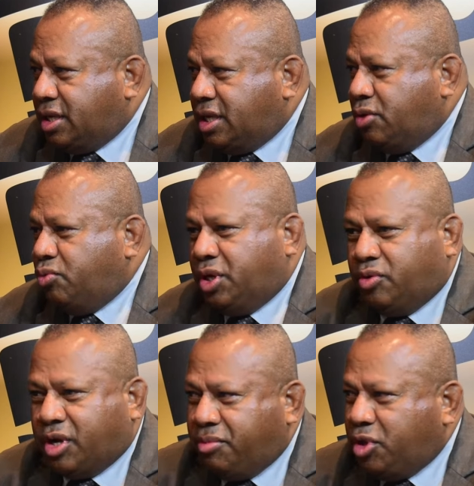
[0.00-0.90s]
And will
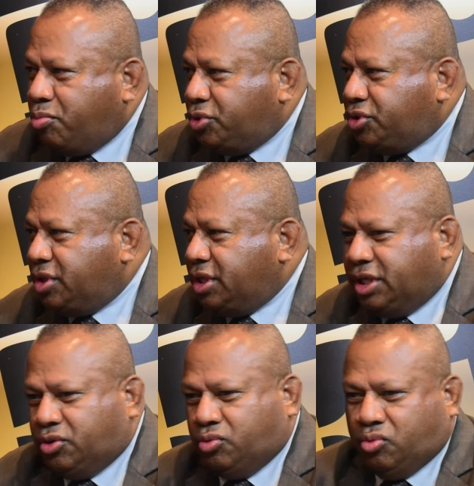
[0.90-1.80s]
you have the
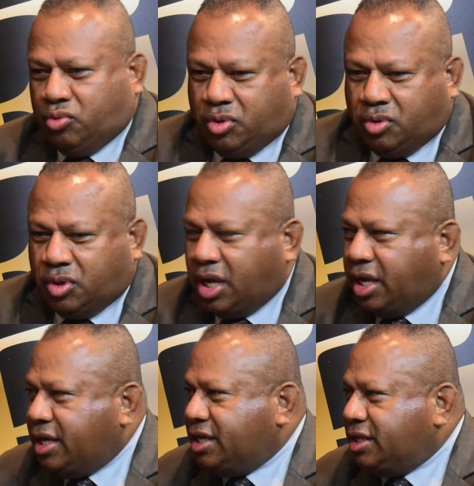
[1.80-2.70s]
opportunity to
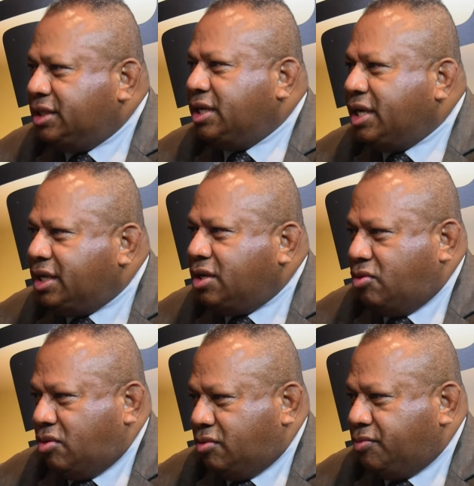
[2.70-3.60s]
address it
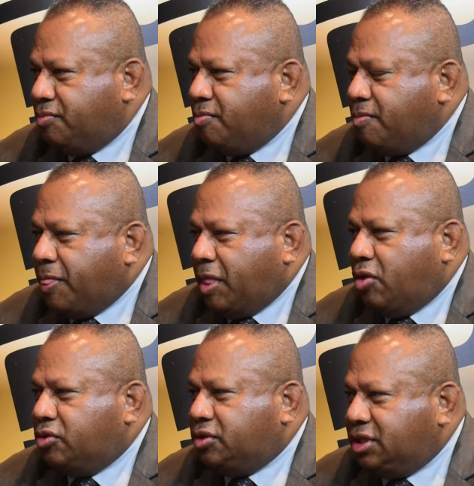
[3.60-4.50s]
later on?
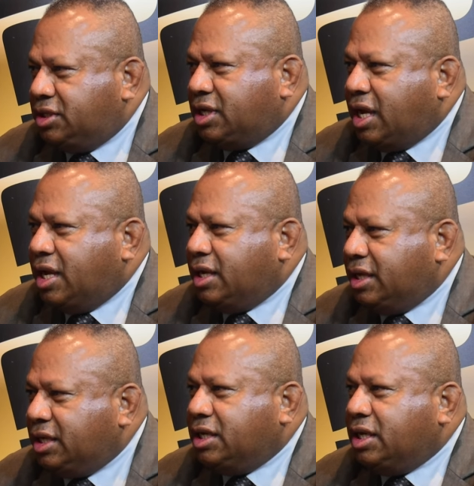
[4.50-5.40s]
Because these are
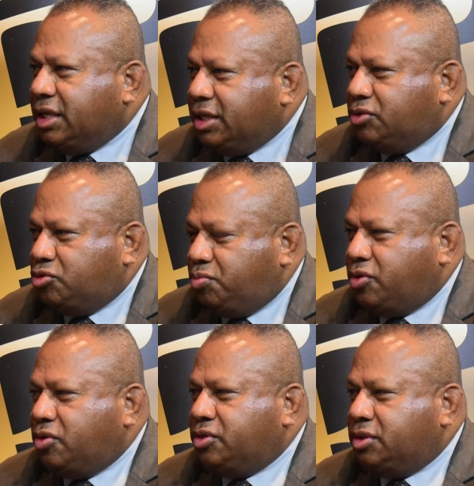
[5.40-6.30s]
critical issues,
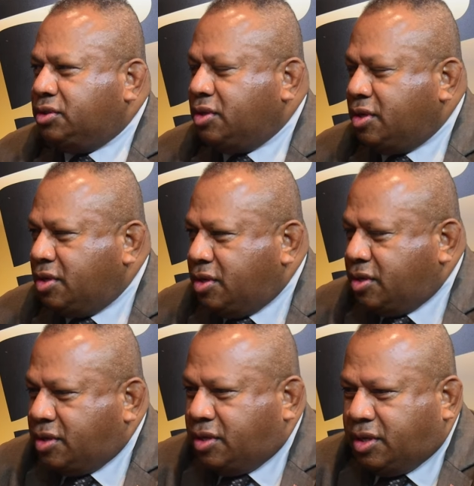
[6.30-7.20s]
because
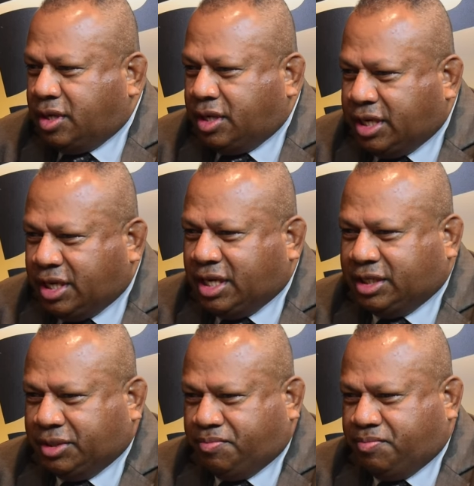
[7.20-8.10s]

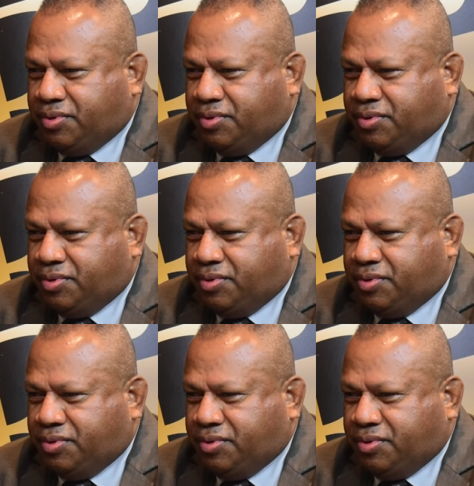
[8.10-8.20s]
leadership